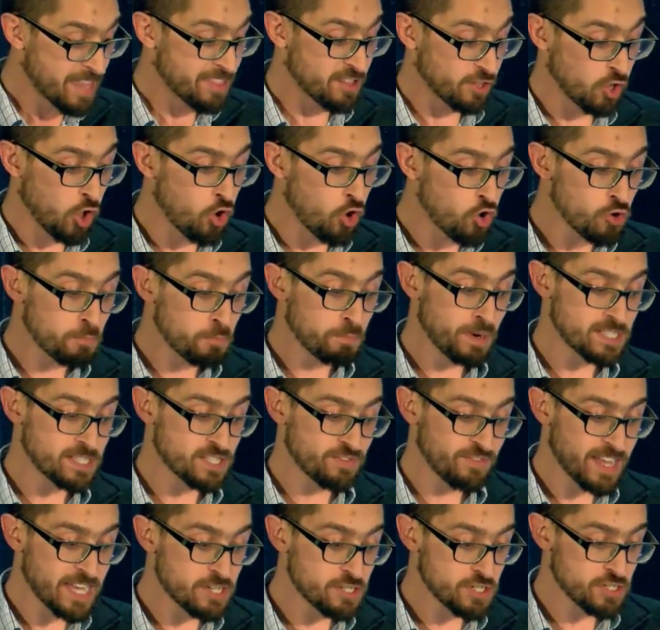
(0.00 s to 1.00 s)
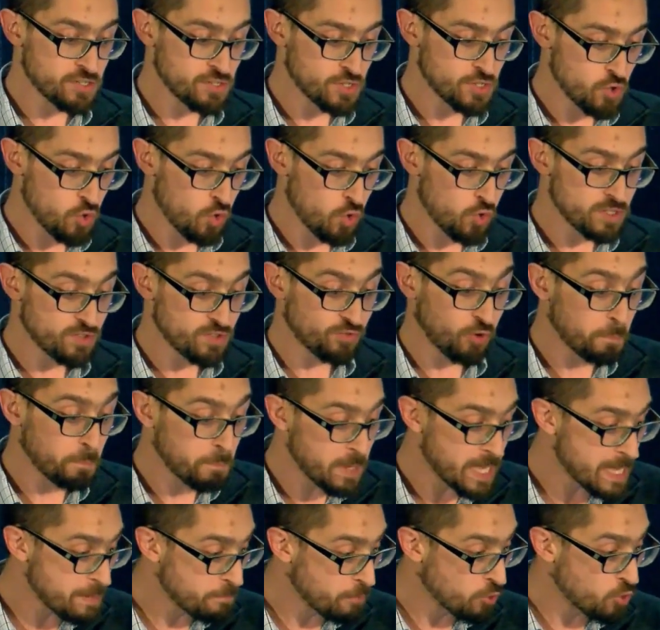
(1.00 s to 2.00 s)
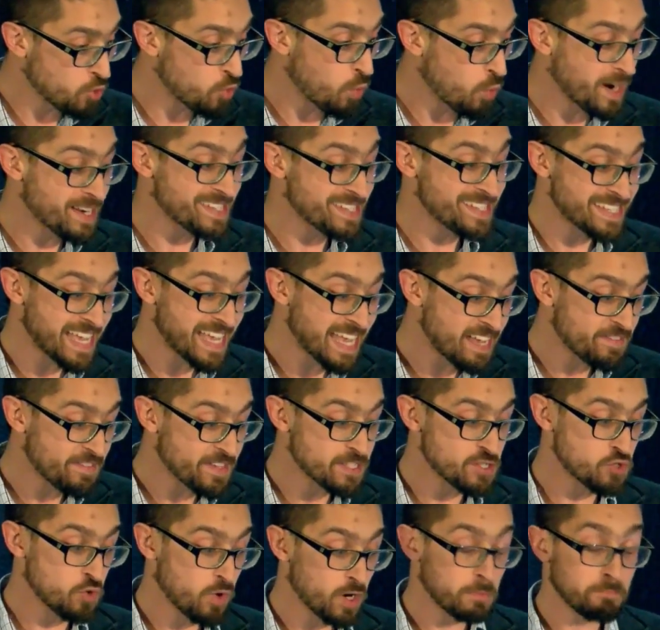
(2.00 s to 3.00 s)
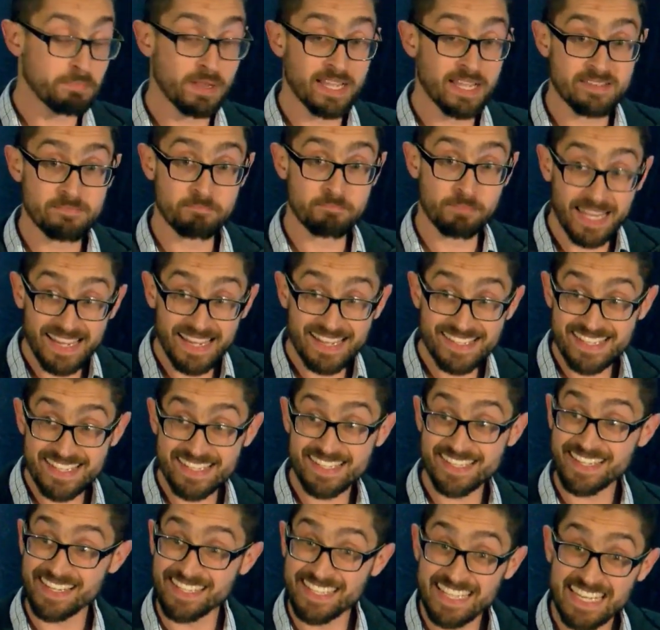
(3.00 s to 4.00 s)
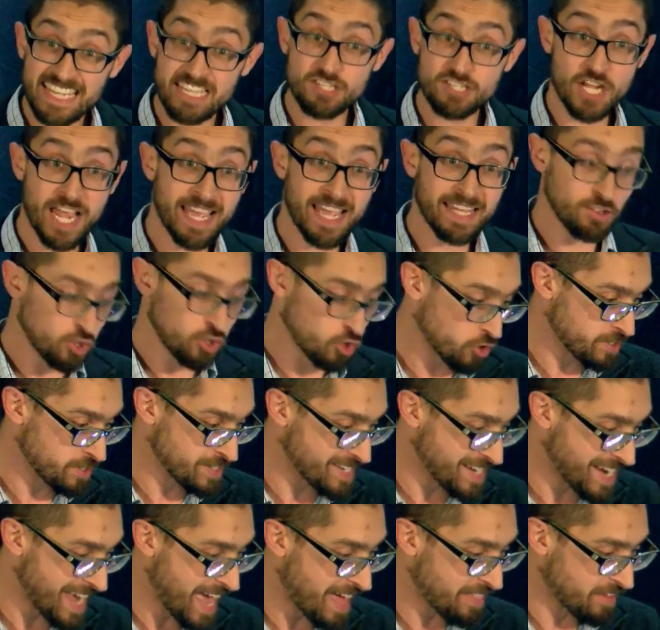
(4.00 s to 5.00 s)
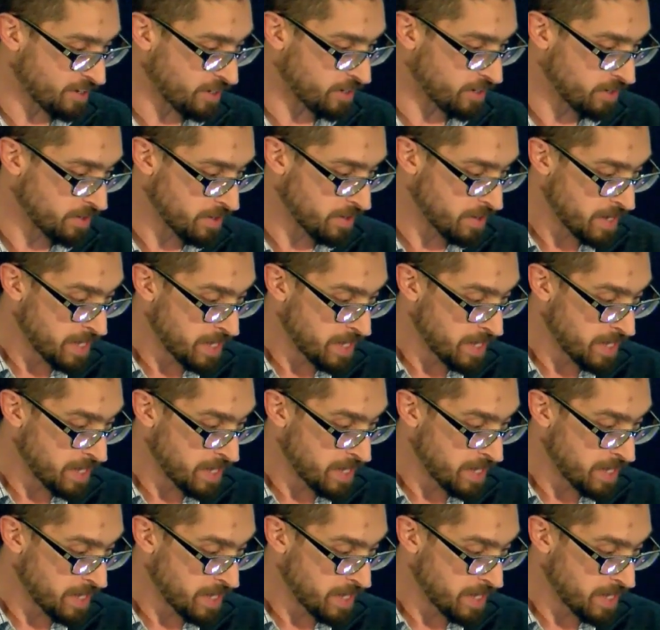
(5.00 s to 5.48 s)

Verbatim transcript: The local preservation school is for people who want to save historic pl places to teach and learn together.